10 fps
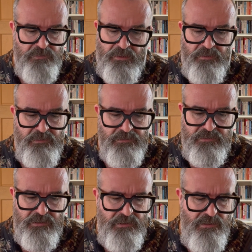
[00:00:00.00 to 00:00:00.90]
And I
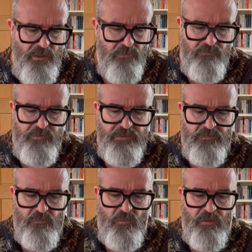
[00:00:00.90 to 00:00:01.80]
see no
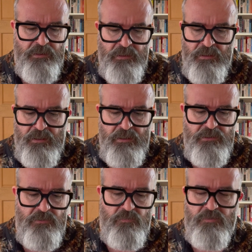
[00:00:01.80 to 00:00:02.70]
reason why
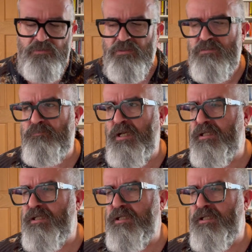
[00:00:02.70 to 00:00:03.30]
you'd want to pay a